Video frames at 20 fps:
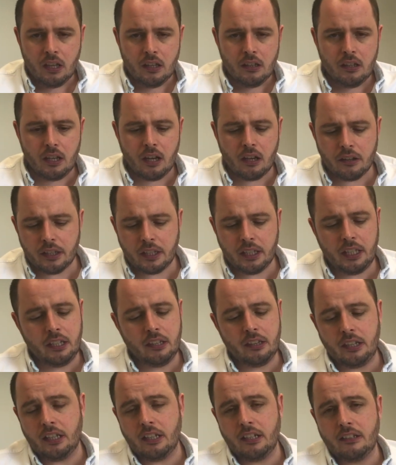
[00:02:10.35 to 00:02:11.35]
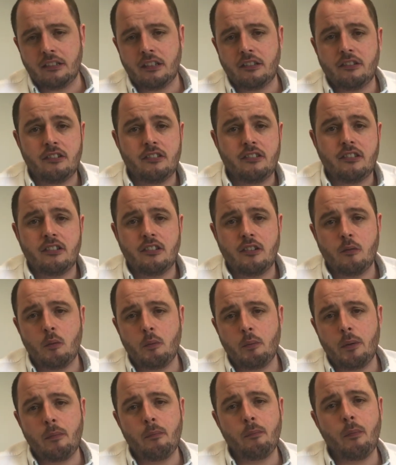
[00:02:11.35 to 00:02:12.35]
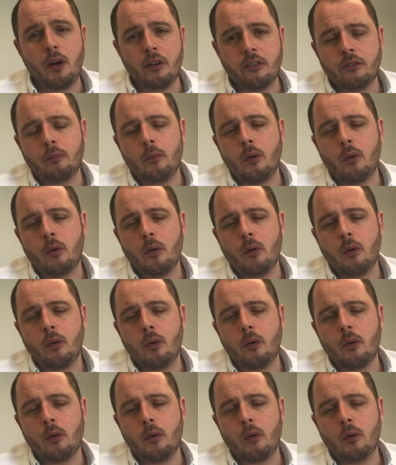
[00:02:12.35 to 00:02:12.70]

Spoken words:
The other key thing is just you will be much